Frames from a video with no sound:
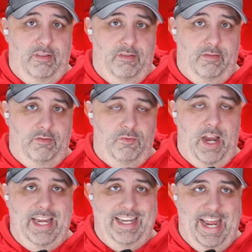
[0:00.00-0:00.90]

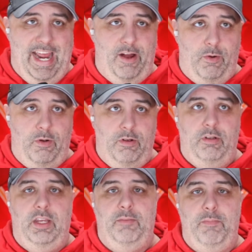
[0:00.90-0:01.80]
right now.
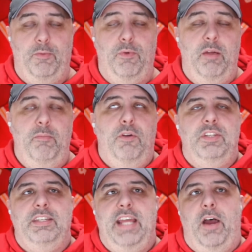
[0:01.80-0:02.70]
It moves
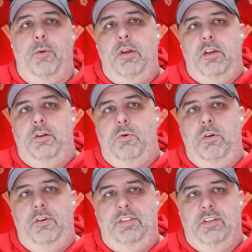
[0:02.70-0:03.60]
it down. Corner
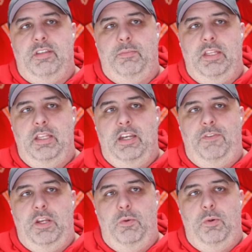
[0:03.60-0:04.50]
is still something that
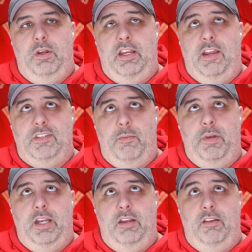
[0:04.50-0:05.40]
if
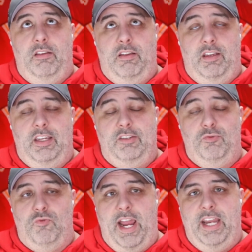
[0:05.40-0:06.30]
somebody is
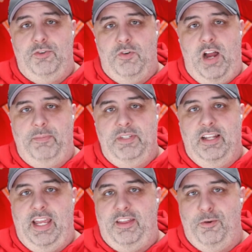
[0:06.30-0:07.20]
right, drops at
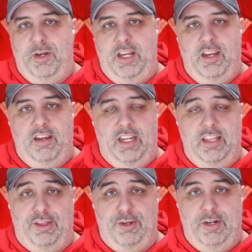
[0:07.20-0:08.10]
like 30 in the
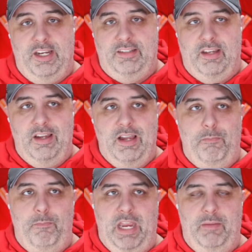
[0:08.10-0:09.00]
30s,
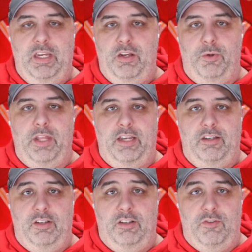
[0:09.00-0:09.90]
maybe you go that
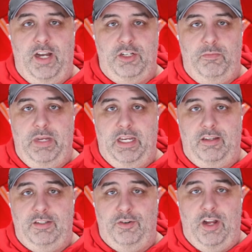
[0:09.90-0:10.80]
direction
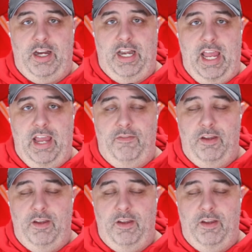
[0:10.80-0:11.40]
because you're not going to have